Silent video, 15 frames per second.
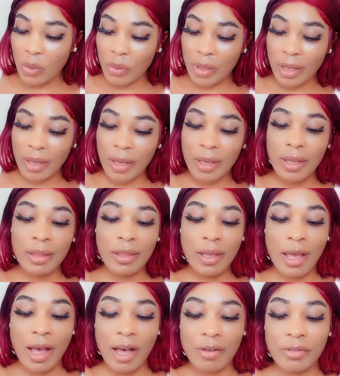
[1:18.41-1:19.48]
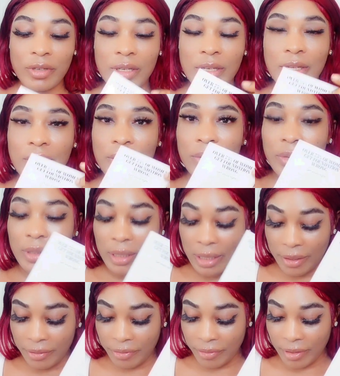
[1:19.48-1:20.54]
Okay, they have a little
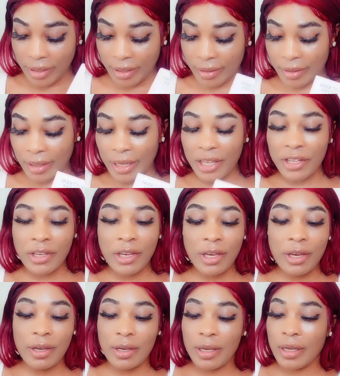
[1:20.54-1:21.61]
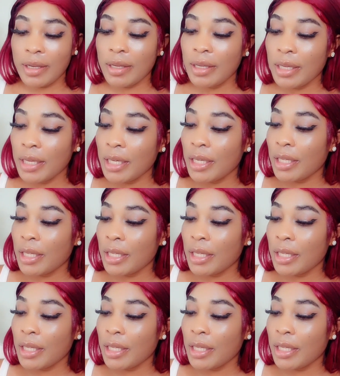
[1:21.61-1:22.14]
leaflet in here